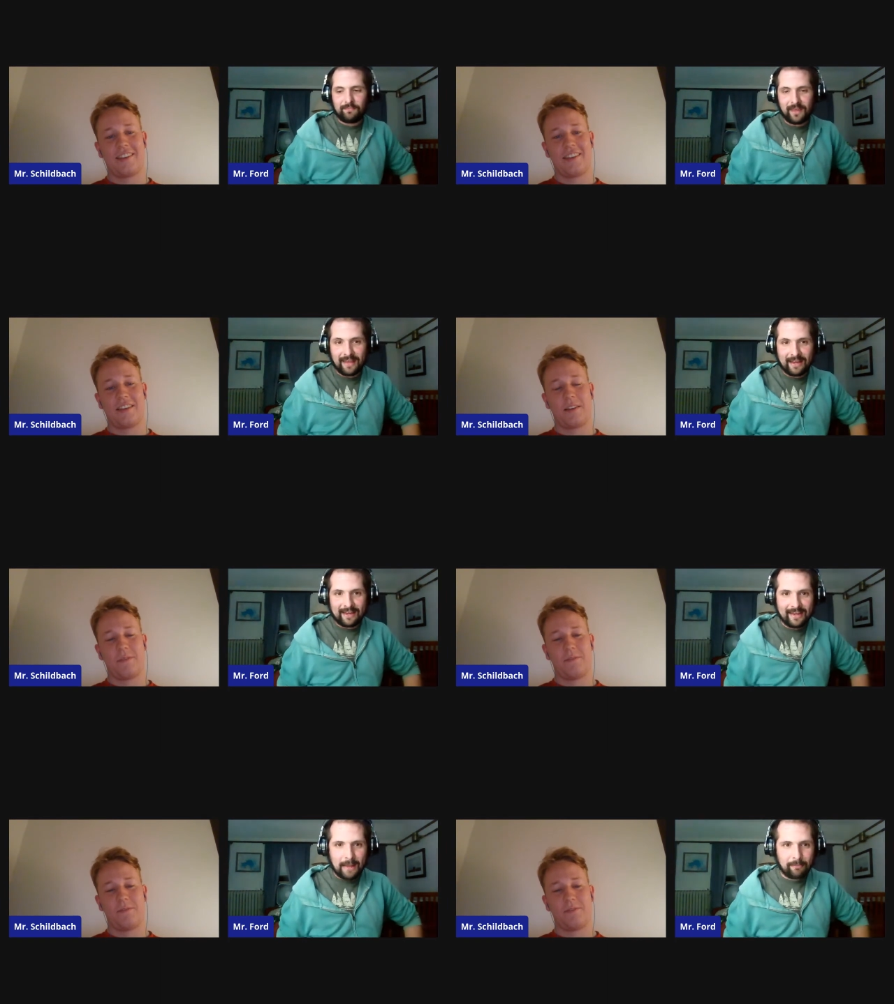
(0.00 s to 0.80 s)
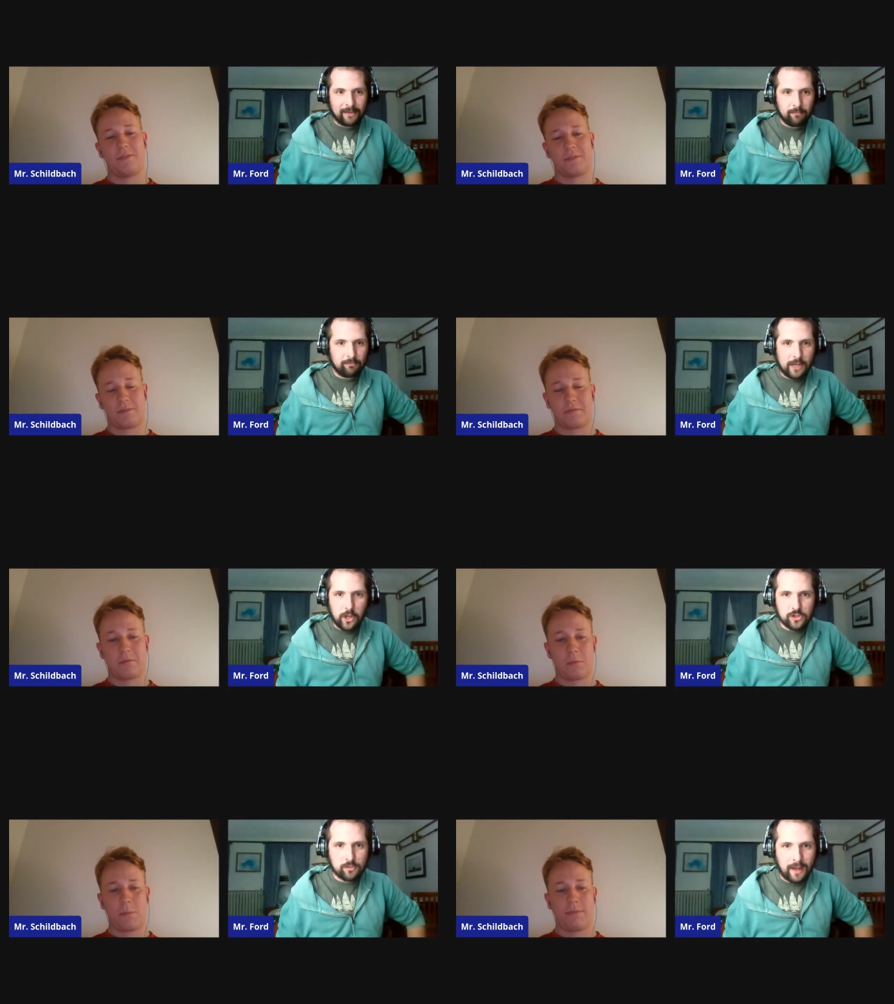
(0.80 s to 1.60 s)
Speaker 1: that they're kidnapping him. They
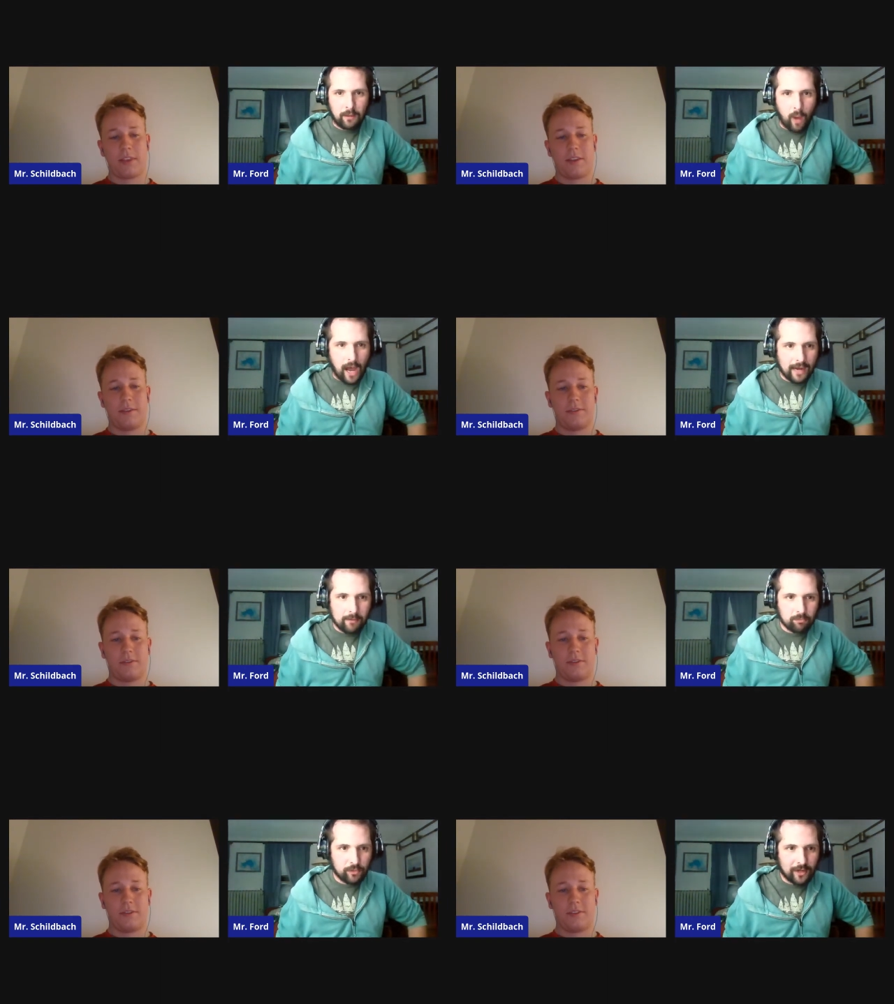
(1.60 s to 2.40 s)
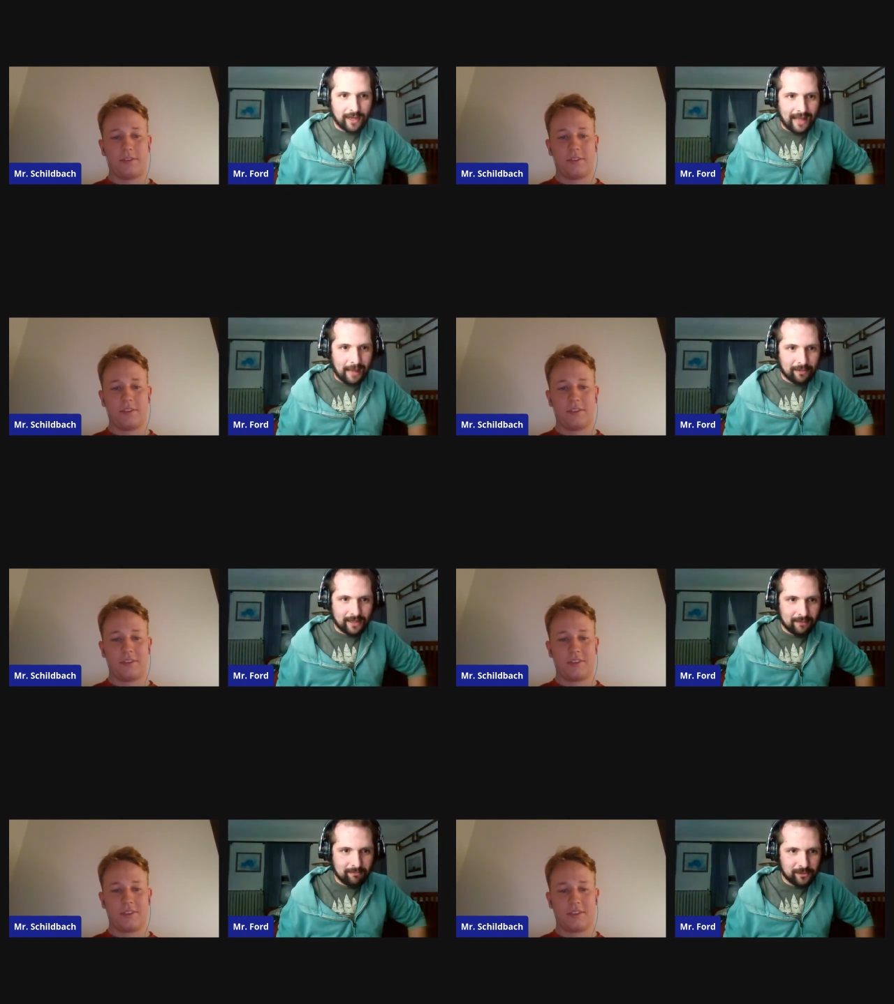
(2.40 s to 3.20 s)
don't explain why they're
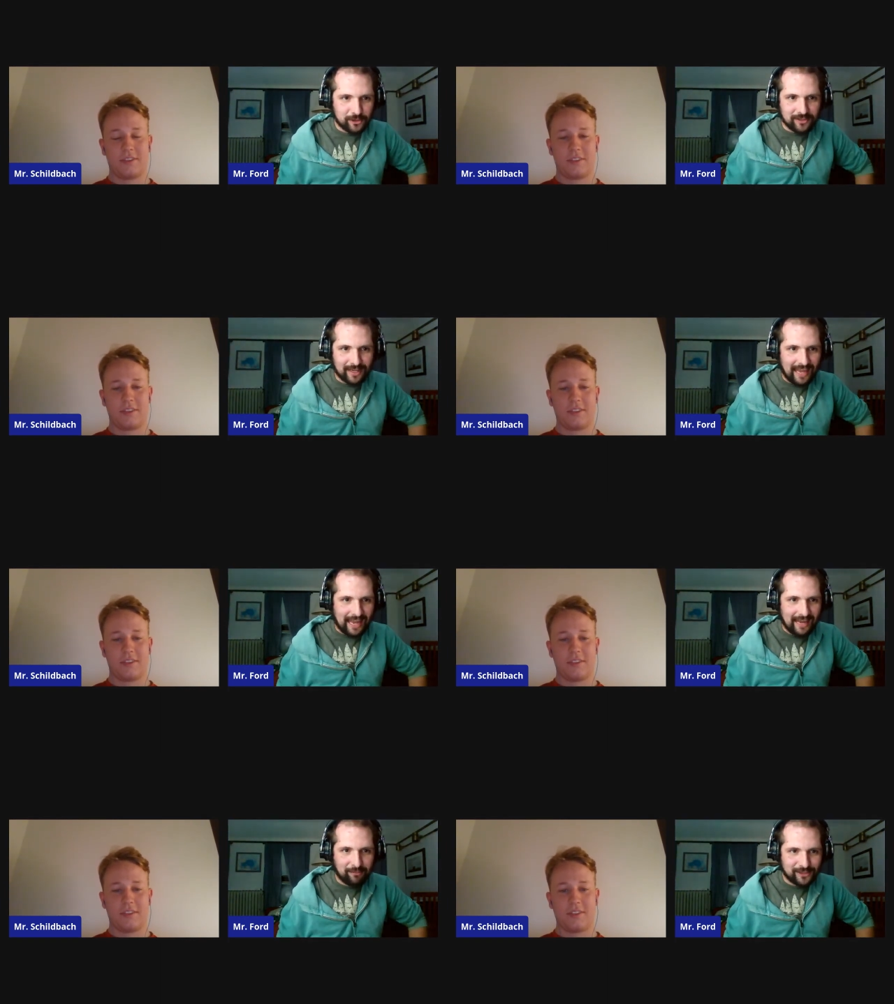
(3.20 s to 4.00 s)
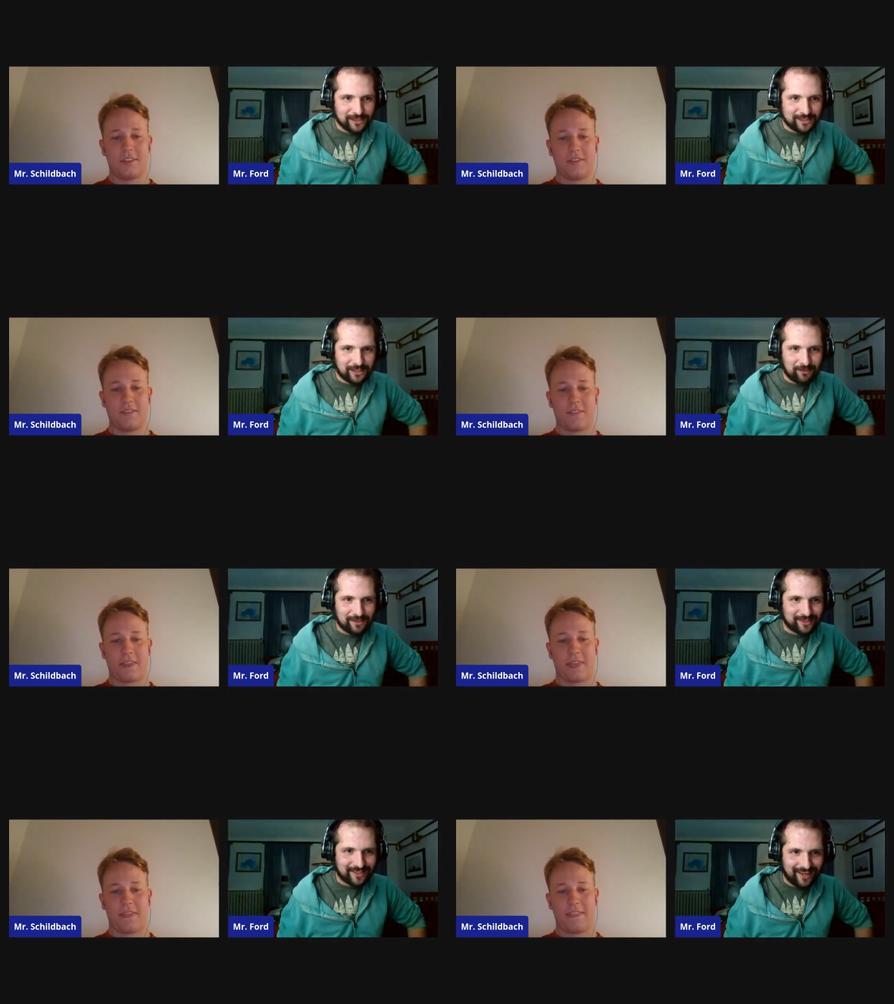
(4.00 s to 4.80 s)
kidnapping him. They're just like, hey, we're just chilling
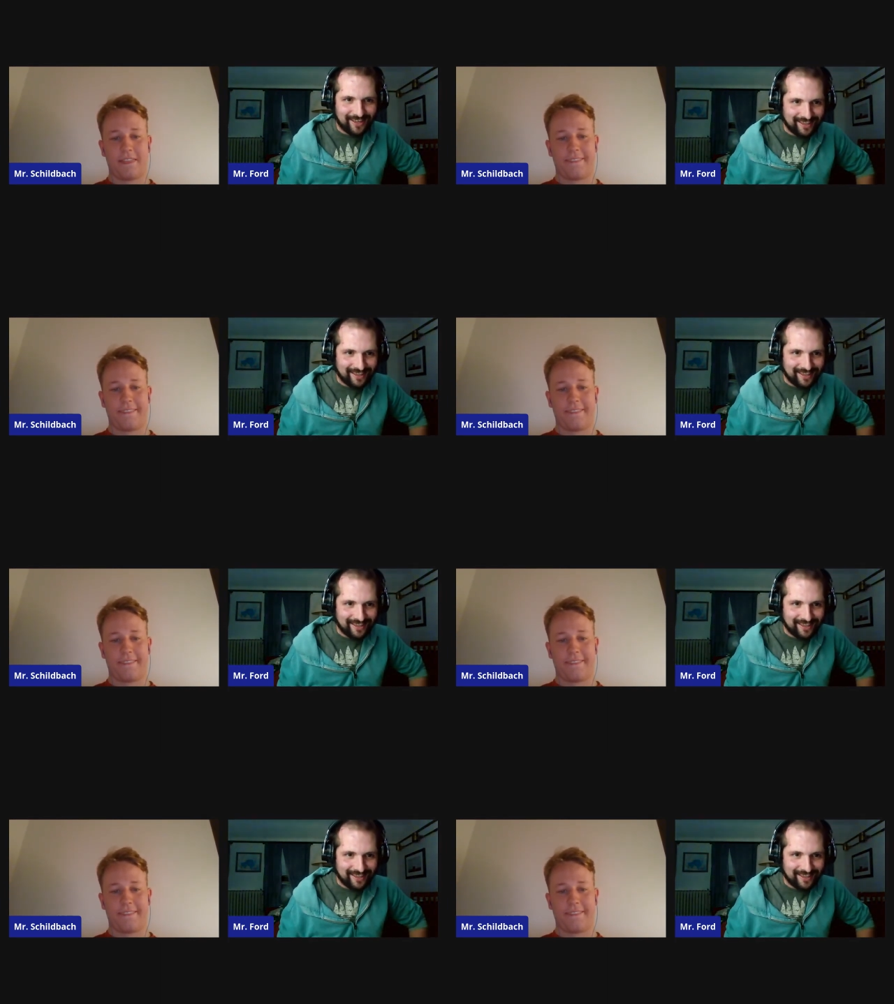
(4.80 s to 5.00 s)
with your son.